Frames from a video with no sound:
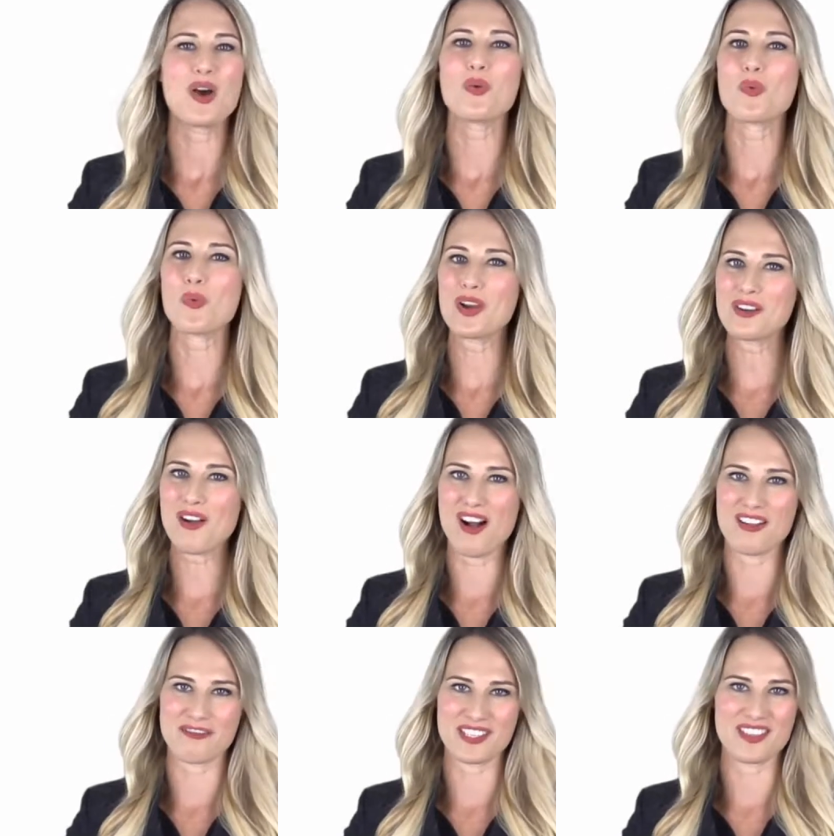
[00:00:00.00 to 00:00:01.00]
We're
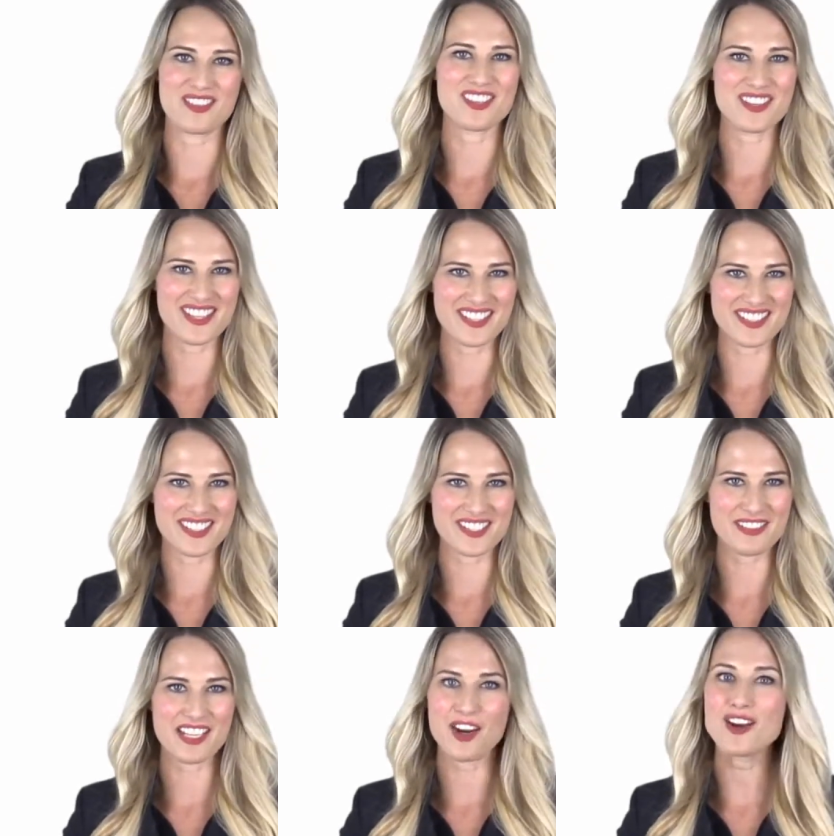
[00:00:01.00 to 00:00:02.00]
confident there is,
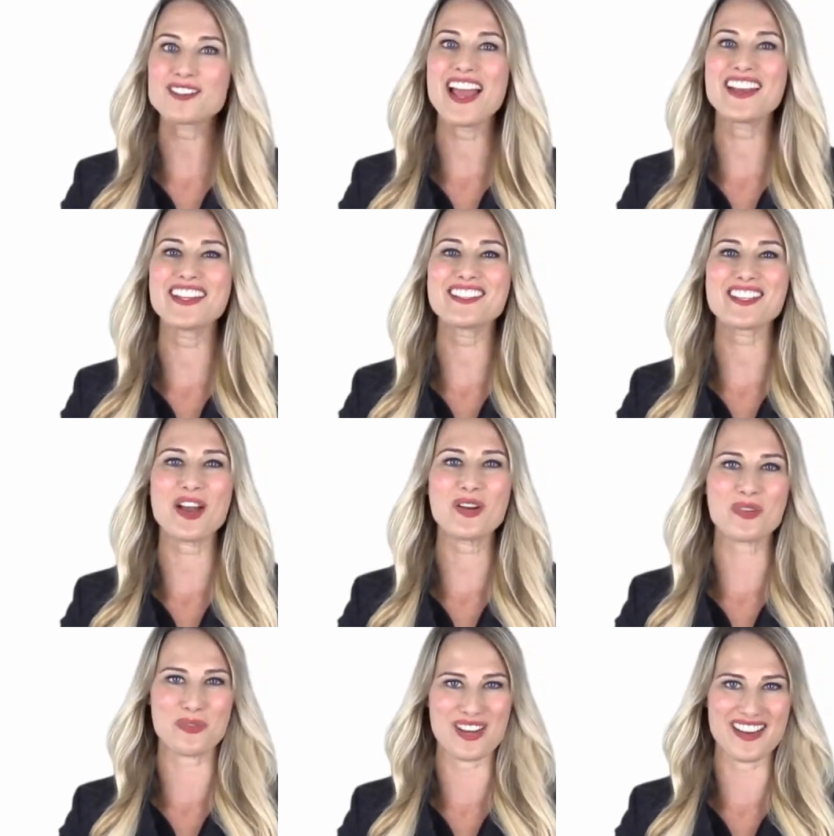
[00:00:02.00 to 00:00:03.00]
and our tenants
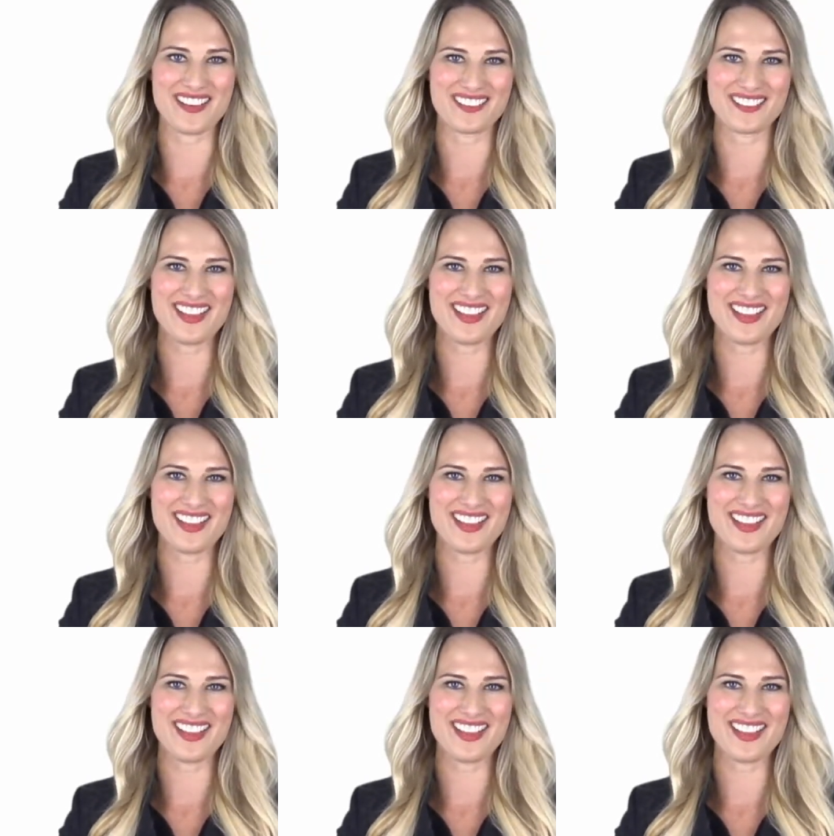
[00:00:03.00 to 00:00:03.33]
agree.